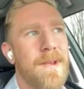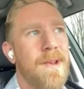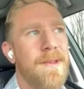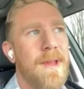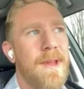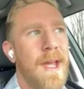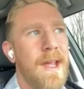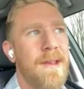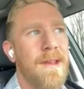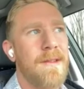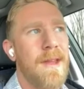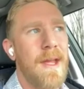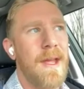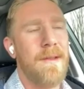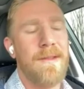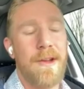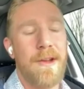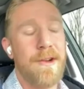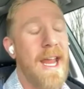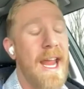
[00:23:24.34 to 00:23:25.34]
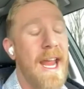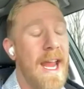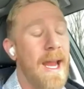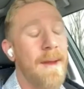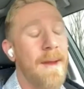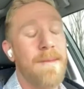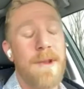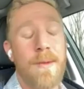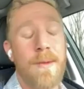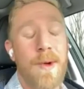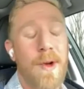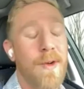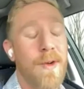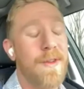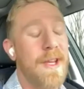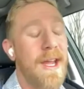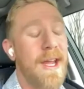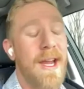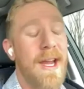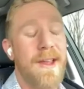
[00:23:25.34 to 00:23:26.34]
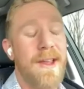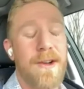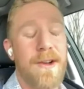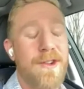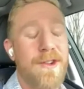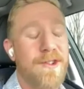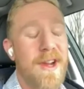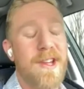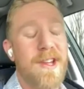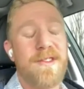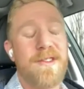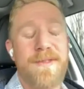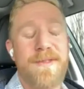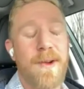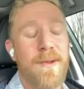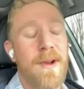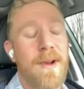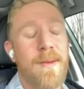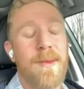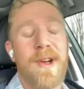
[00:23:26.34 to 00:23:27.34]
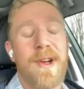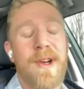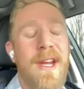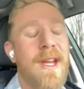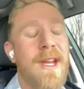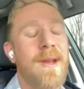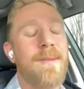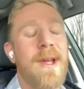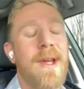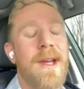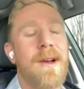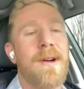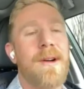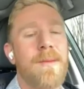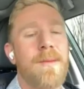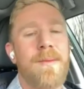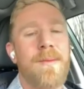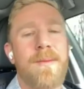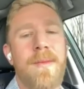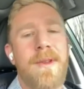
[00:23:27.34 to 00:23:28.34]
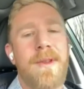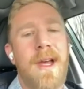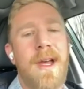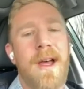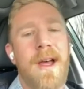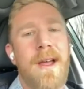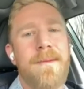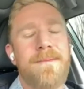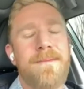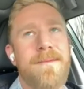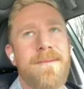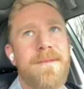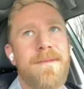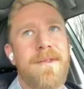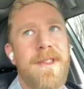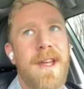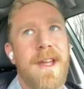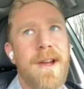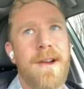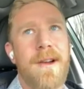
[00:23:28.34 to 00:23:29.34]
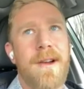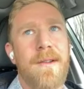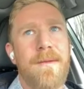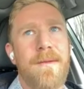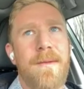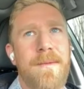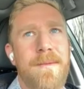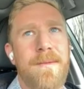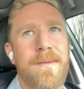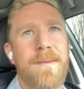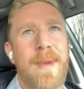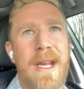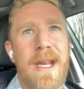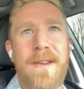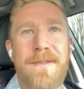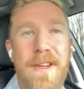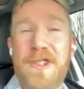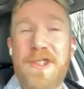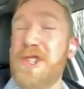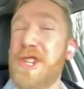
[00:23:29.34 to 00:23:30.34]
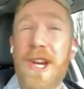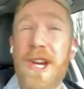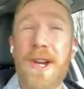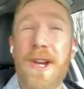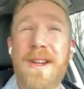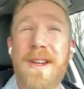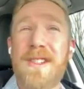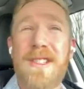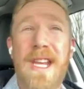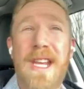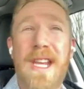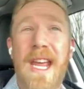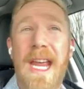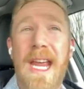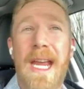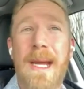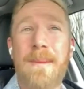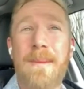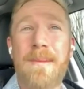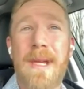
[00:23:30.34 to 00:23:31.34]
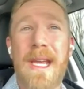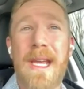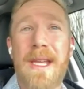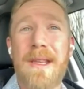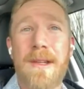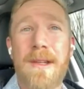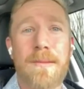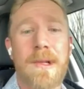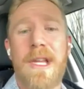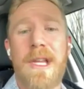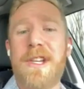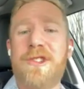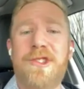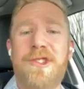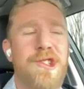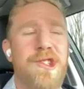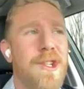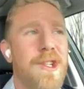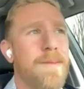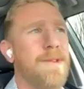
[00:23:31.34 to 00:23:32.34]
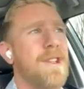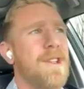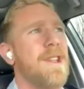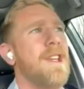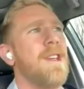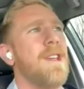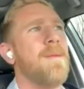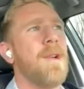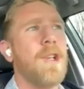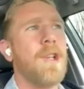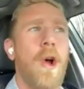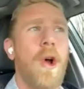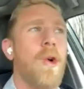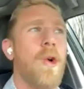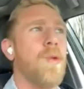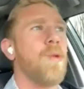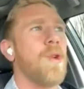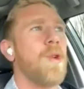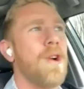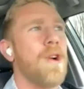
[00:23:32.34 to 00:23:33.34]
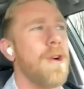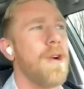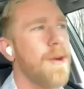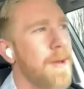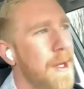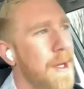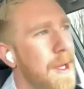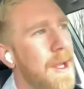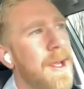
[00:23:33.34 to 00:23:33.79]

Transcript: their name, their birthday, their address, phone number, email, their beneficiary's name and the relationship to them, a code word,